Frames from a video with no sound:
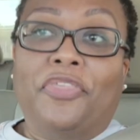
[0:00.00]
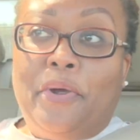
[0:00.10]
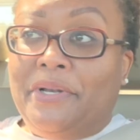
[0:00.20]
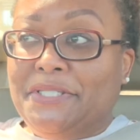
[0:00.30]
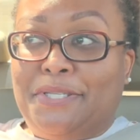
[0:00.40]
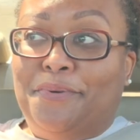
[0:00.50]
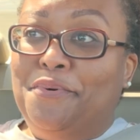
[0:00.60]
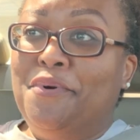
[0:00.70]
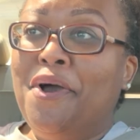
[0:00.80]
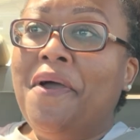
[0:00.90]
32,
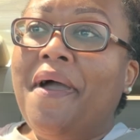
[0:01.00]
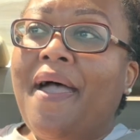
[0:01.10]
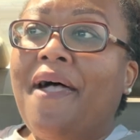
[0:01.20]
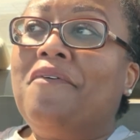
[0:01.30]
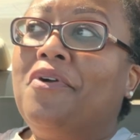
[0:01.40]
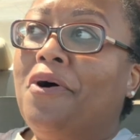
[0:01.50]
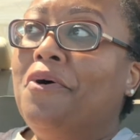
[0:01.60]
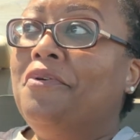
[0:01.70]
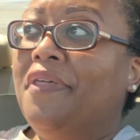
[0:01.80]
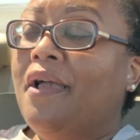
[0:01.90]
however
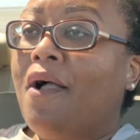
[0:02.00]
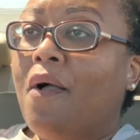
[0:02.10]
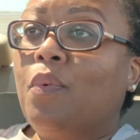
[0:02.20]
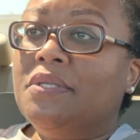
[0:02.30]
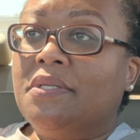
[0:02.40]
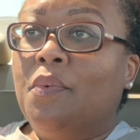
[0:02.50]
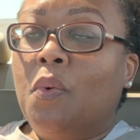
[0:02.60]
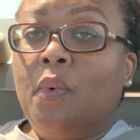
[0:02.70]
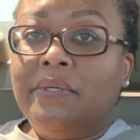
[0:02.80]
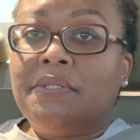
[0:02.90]
old they are, when
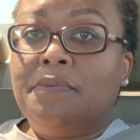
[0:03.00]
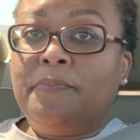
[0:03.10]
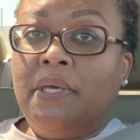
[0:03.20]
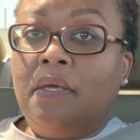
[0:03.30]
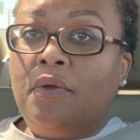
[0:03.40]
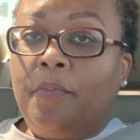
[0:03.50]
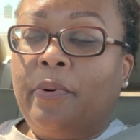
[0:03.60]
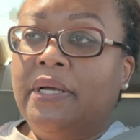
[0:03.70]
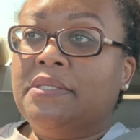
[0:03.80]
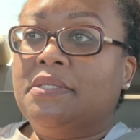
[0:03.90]
someone wants to be in your
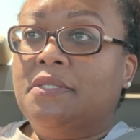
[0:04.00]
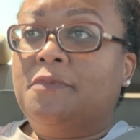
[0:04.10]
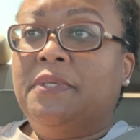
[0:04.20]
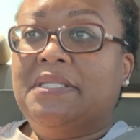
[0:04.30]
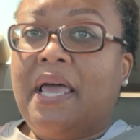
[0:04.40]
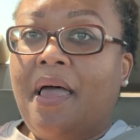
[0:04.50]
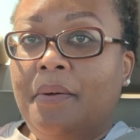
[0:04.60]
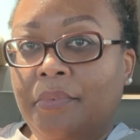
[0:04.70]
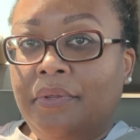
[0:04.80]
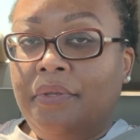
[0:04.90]
presence and spend
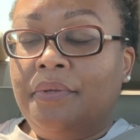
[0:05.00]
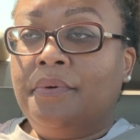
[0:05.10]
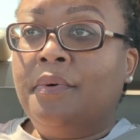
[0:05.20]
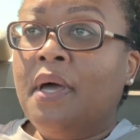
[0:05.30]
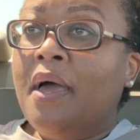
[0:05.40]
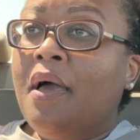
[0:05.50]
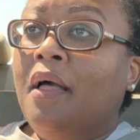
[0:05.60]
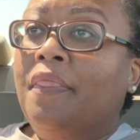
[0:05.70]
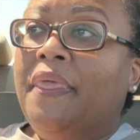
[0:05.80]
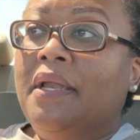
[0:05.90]
time with you,
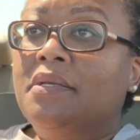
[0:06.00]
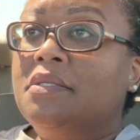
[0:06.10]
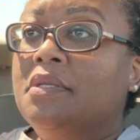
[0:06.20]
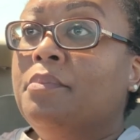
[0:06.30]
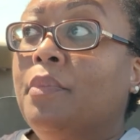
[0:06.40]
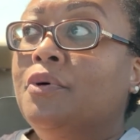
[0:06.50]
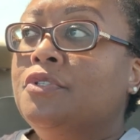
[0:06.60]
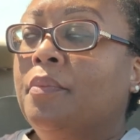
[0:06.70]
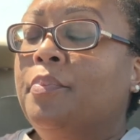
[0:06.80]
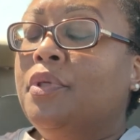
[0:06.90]
that is the
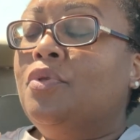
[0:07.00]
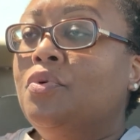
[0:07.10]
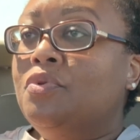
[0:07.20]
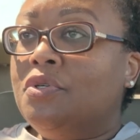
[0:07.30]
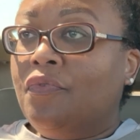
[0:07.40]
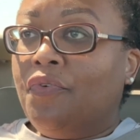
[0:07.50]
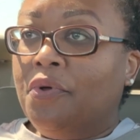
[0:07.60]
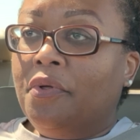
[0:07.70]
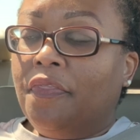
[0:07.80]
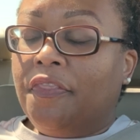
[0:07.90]
most
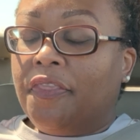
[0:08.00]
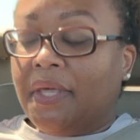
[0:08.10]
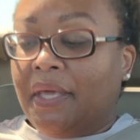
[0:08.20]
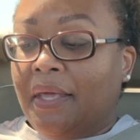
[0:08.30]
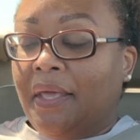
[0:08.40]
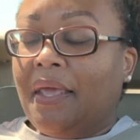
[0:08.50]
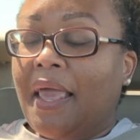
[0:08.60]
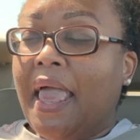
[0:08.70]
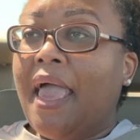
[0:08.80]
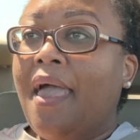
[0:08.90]
beautiful
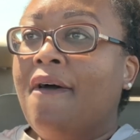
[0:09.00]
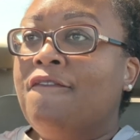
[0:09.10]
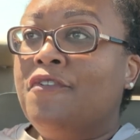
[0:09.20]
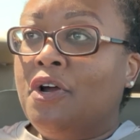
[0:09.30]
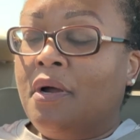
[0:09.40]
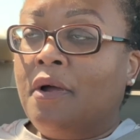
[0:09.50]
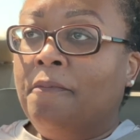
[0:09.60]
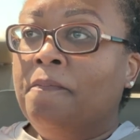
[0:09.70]
thing ever.